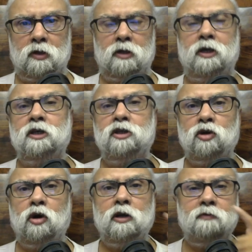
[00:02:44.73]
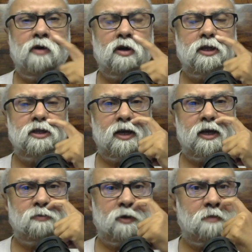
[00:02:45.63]
installer for this
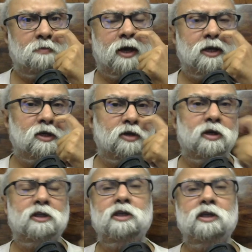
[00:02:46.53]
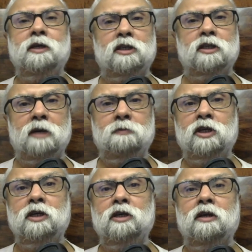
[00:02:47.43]
Raspberry Pi, you can see the
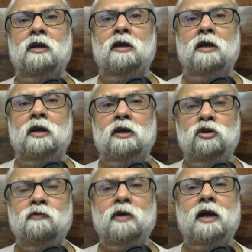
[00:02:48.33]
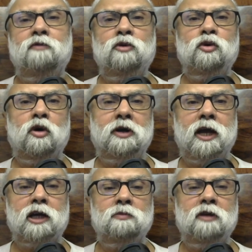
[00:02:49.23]
description. You will have to
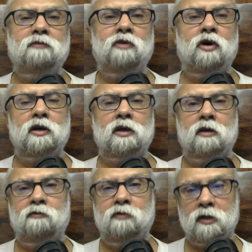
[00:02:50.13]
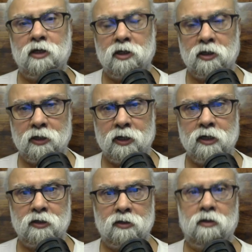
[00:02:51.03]
contact me for further
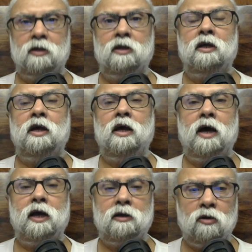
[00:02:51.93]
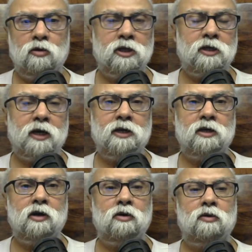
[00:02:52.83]
details. I'll close it right
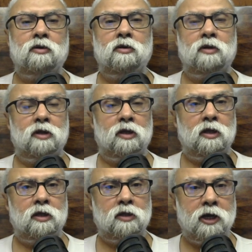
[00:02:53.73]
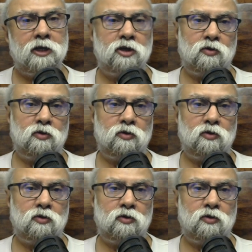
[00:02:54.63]
now. Thank you.